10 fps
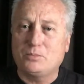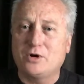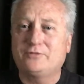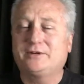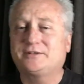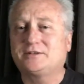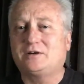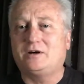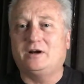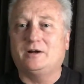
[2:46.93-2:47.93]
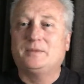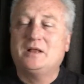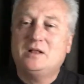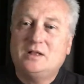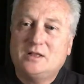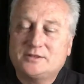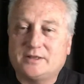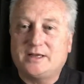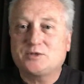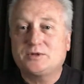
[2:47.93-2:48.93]
Perfect scenario.
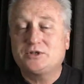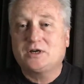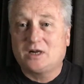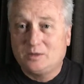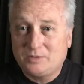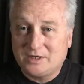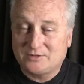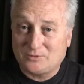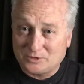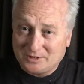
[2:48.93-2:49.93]
So that's what your glow plug's for.